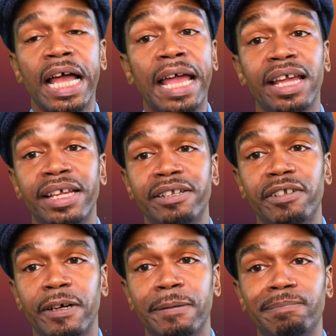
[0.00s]
And,
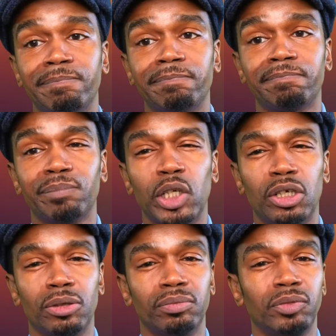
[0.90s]
you
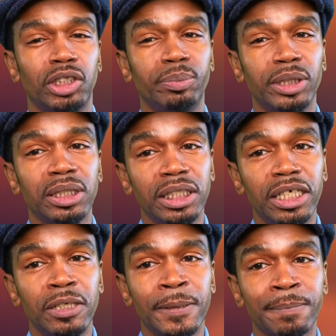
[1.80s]
know, typically